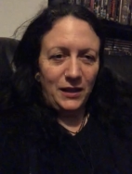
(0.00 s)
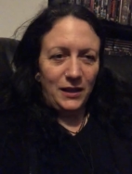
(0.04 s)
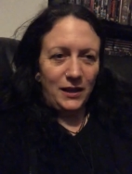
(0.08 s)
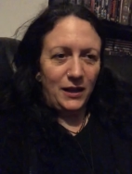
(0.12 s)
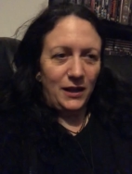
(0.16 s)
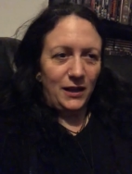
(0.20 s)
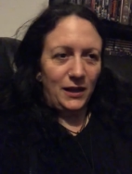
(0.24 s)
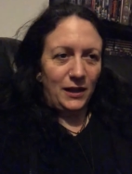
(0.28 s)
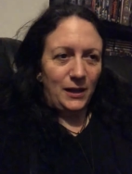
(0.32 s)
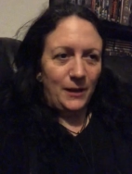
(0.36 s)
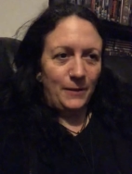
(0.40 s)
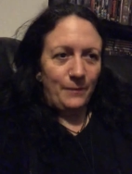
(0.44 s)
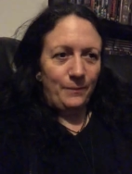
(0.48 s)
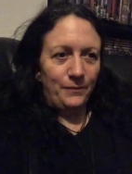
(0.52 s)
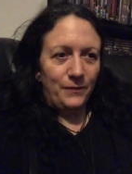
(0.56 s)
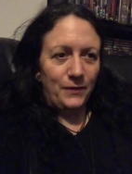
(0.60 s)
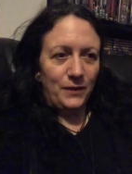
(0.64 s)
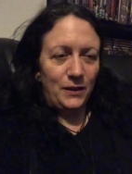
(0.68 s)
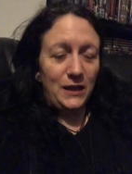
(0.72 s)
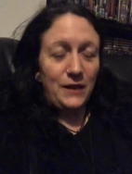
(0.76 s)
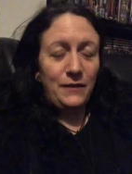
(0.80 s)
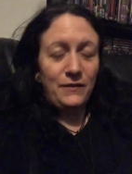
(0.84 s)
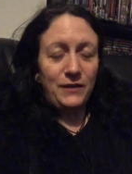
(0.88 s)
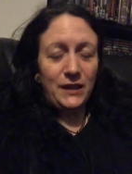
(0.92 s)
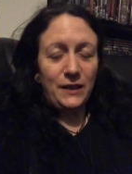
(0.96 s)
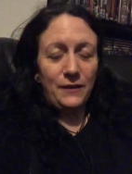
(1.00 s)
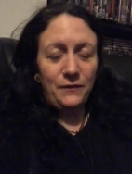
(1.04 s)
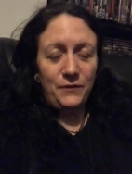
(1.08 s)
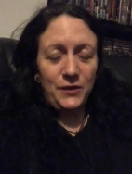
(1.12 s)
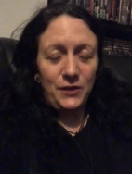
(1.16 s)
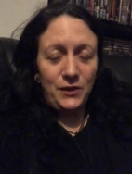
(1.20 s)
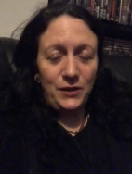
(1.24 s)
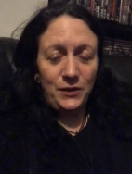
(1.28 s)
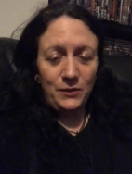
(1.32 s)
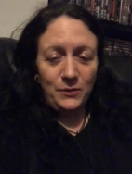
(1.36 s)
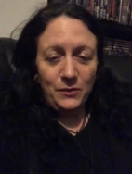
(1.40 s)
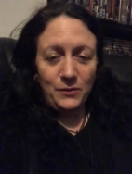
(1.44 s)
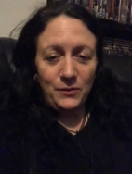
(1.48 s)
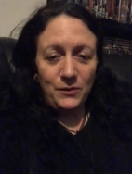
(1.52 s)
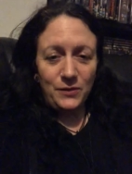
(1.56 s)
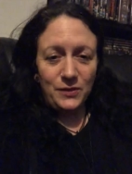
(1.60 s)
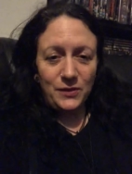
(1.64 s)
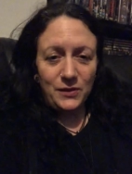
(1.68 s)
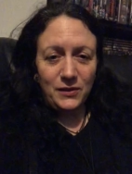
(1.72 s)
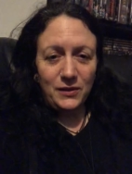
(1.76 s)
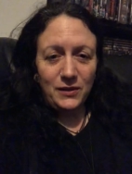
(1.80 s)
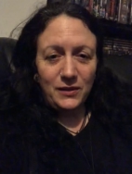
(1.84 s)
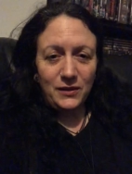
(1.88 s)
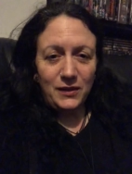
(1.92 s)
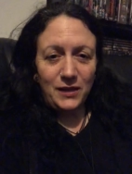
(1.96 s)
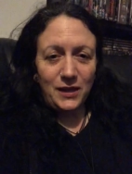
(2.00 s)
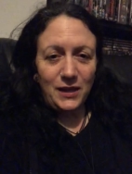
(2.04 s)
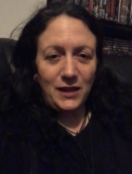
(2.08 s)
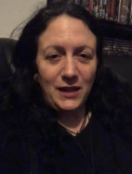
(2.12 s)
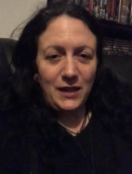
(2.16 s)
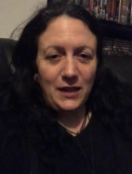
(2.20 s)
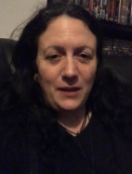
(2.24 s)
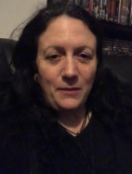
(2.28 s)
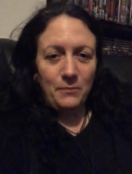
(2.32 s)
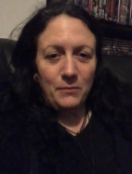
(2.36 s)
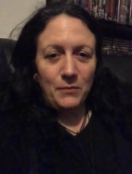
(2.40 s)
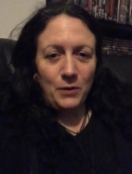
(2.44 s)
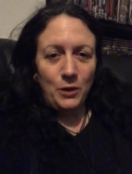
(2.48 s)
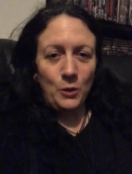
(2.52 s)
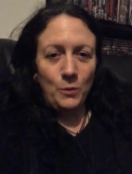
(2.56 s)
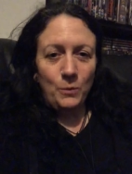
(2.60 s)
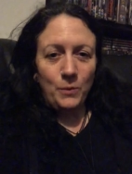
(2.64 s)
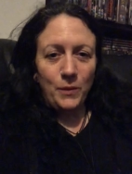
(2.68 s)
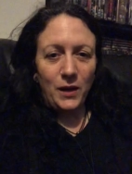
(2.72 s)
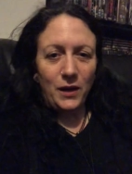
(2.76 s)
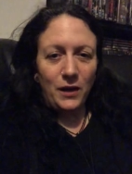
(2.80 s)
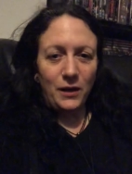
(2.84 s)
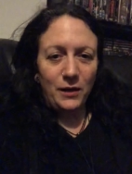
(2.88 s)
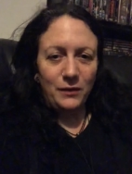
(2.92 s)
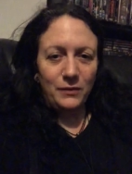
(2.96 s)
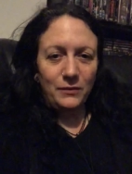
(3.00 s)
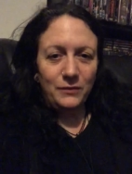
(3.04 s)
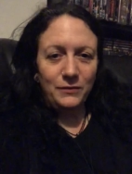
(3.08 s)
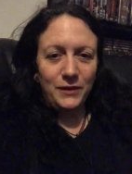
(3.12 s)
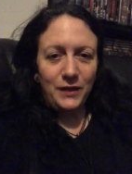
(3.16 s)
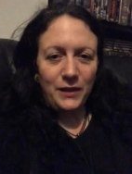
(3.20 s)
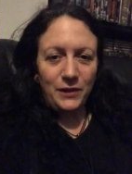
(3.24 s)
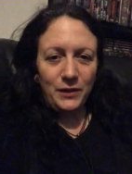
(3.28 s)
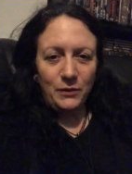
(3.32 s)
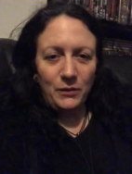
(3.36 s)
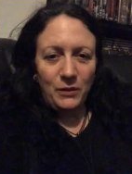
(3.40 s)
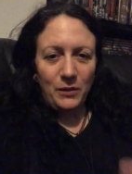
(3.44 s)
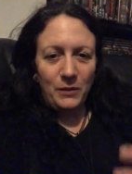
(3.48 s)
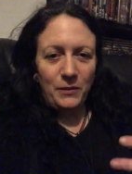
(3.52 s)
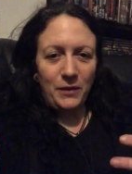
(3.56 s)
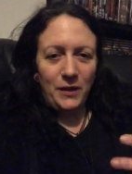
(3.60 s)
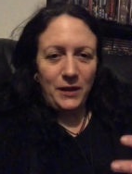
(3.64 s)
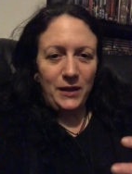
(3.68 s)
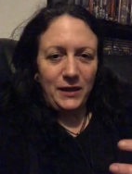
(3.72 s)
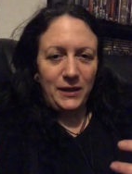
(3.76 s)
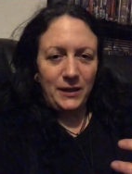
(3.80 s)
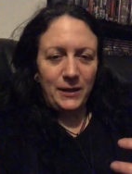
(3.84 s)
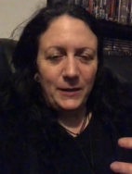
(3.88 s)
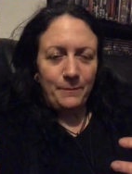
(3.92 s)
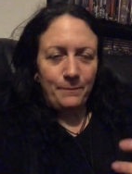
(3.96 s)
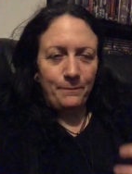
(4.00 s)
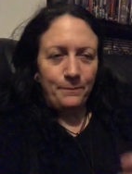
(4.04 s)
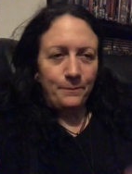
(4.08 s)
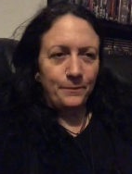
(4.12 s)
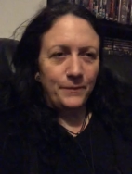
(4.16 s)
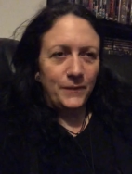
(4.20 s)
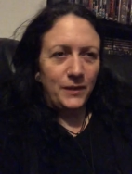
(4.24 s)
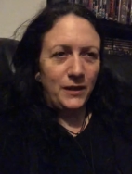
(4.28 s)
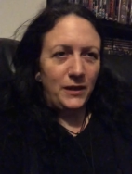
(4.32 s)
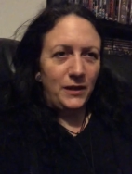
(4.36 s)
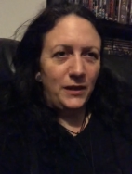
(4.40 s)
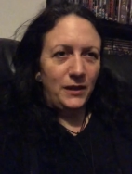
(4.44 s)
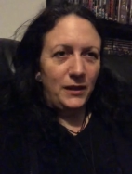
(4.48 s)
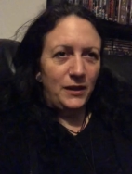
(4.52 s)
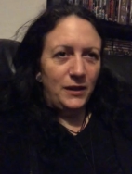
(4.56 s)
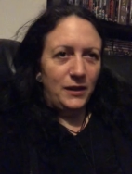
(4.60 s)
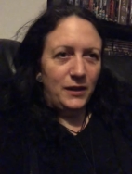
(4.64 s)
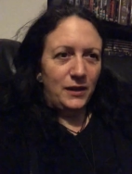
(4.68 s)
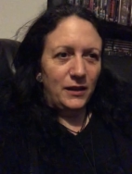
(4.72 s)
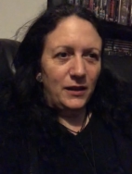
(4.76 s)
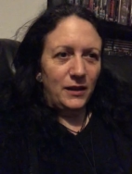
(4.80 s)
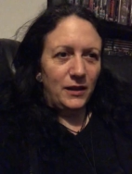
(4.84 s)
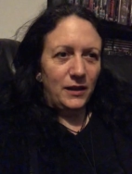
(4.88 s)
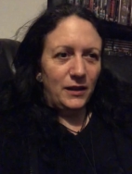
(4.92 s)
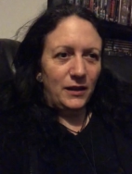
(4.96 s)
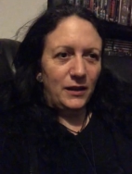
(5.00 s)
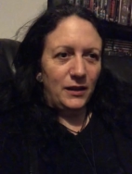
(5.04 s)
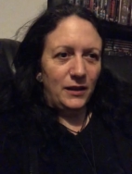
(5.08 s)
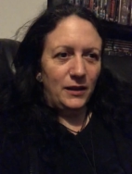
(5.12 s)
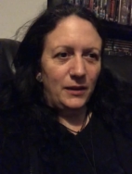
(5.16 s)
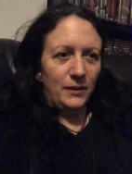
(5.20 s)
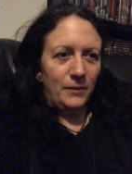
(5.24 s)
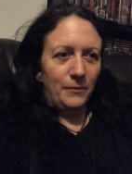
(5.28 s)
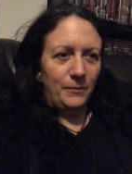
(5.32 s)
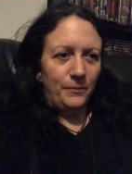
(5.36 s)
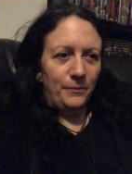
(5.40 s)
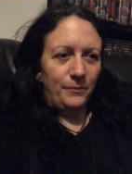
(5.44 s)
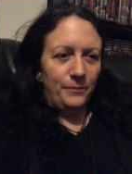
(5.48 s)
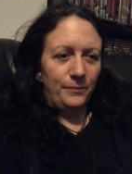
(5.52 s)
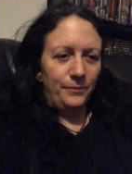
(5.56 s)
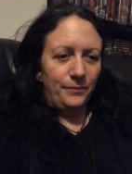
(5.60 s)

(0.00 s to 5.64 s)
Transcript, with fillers: Um, you even have to use a mobile, you know, a, a um, um,